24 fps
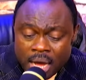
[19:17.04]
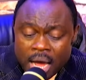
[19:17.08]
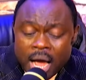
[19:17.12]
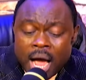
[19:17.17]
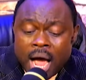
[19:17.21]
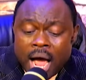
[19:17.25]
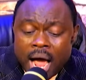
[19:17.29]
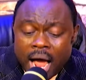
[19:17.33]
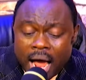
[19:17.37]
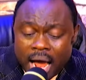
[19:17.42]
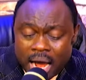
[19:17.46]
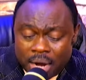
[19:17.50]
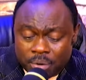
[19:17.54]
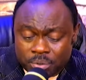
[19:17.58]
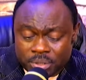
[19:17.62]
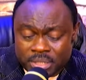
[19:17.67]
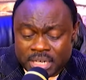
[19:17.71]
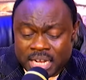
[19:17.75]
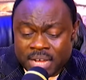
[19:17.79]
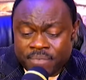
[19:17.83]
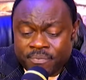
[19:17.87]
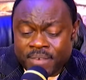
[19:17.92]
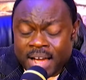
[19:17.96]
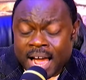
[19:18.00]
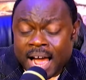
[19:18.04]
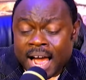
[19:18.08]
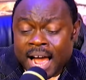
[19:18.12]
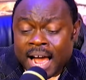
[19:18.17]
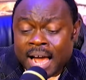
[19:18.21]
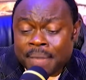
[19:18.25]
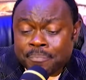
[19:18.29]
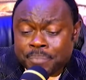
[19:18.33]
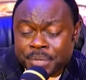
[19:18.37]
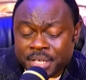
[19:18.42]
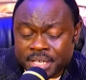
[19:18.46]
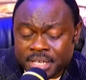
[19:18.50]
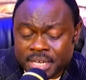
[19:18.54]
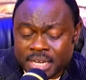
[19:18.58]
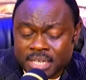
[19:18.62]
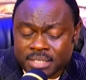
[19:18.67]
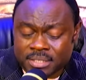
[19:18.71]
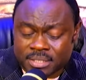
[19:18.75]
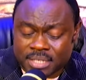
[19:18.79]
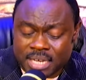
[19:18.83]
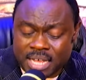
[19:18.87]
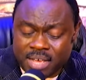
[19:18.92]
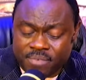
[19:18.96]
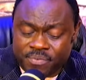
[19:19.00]
I will never be a
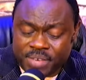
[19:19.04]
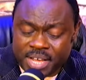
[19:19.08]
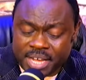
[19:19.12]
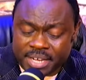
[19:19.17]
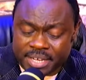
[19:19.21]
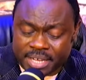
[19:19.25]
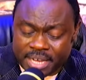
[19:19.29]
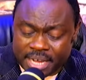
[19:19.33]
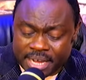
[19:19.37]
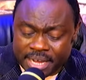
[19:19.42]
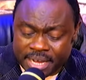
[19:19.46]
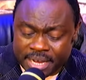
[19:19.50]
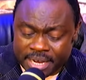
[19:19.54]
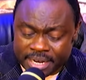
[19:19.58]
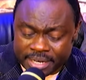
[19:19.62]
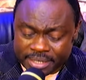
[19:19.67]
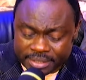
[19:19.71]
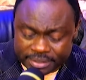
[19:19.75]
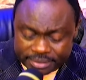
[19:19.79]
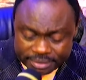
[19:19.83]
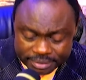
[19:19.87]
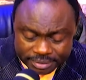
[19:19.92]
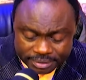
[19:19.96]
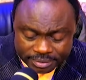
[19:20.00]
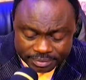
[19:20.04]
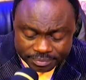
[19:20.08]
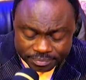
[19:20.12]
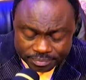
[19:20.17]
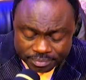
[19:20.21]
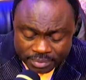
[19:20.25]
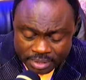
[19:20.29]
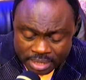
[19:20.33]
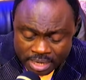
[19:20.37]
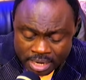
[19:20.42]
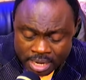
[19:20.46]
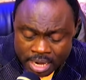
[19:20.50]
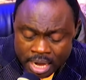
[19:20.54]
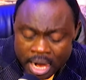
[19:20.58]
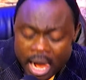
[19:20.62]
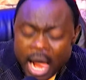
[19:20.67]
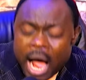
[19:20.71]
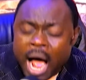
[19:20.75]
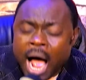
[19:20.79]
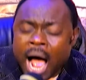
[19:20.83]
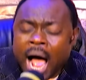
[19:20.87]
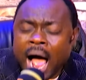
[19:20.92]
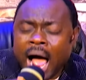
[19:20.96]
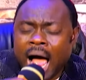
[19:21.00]
slave again.
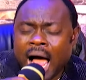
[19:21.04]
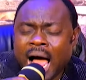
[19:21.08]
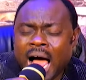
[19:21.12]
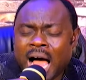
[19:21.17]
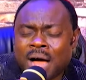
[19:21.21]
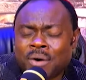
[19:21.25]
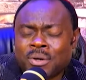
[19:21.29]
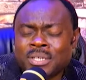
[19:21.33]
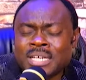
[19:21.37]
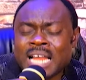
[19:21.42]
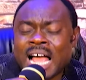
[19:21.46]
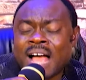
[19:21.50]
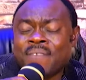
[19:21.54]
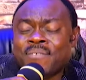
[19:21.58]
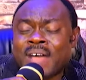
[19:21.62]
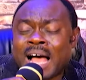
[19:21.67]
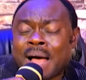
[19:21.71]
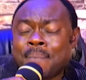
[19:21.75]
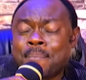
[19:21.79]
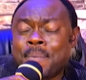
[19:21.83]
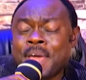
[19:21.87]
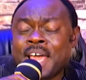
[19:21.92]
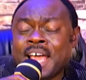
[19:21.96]
I will never be